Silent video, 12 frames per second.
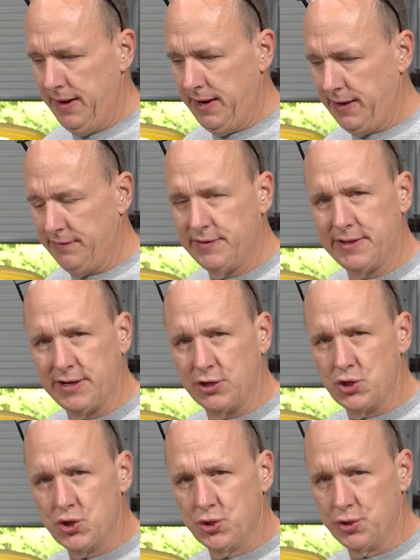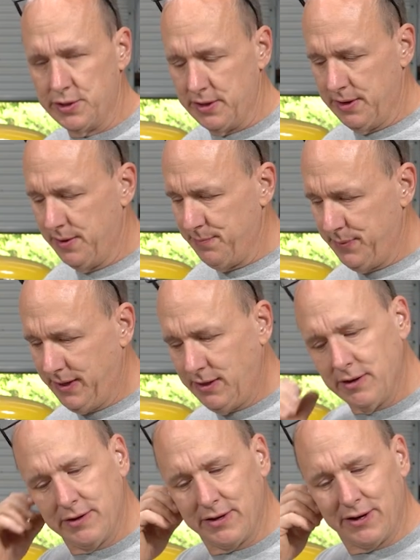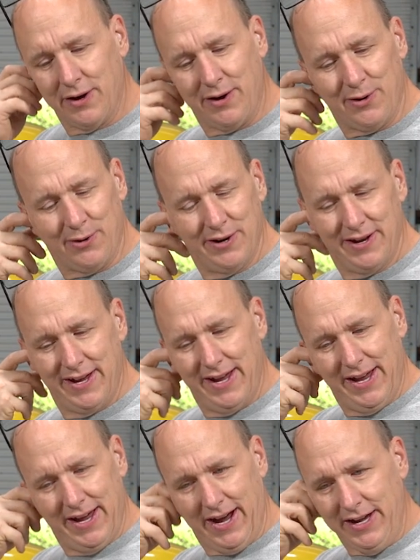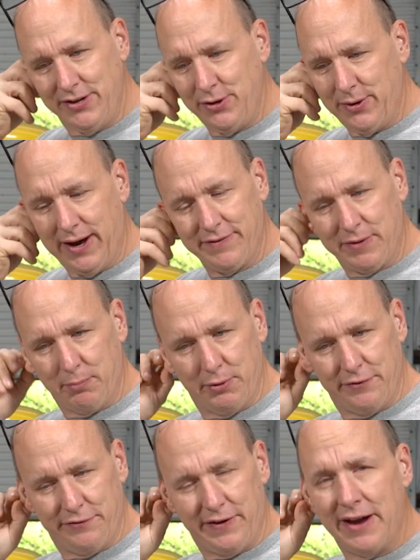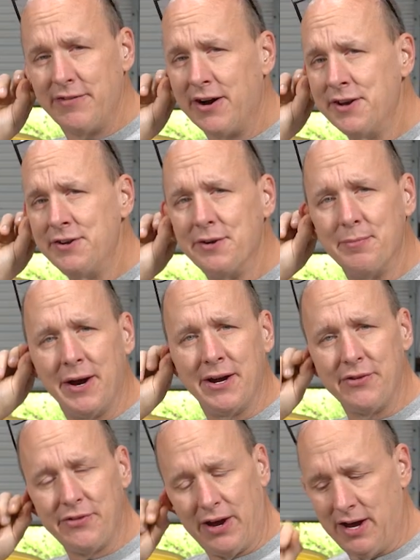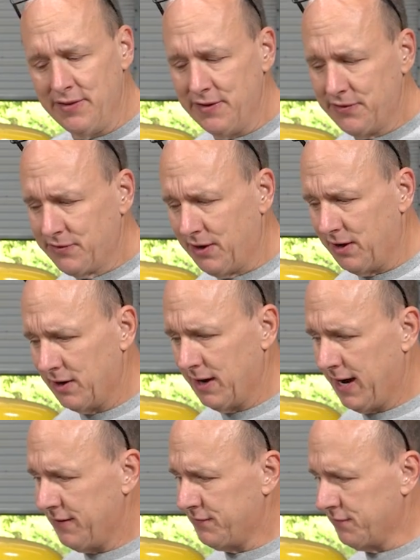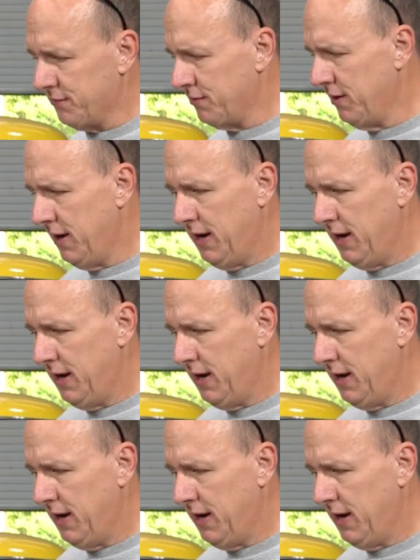everything should be good to go. I do have to put 500 miles on this car after